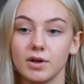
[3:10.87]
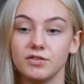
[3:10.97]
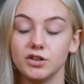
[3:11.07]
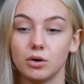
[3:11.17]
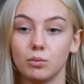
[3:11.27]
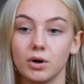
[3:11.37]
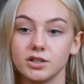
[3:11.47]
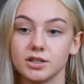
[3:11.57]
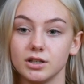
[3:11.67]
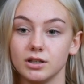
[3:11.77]
if you don't
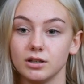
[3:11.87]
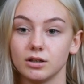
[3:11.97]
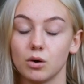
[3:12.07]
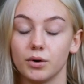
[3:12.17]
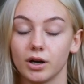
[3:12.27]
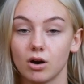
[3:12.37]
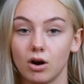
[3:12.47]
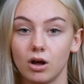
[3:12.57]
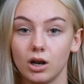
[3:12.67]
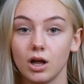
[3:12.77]
want to go on a
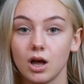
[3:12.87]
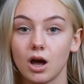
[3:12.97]
call,